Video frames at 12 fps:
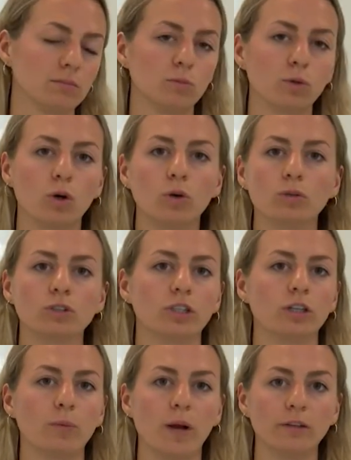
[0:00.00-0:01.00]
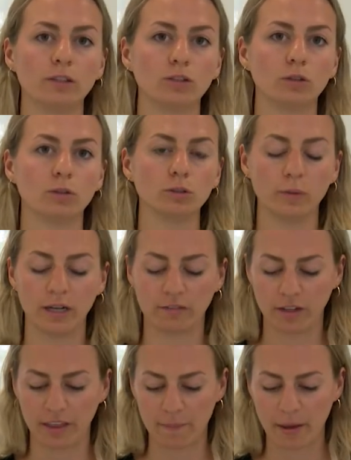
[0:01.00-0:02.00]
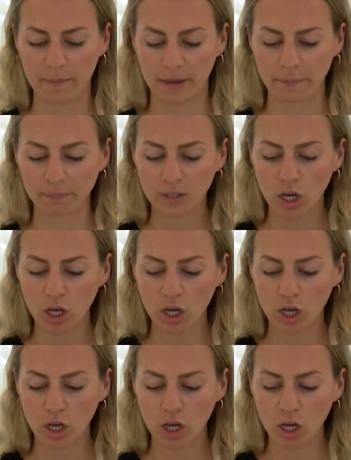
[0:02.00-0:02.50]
goals or your wellness goals, whatever they may be.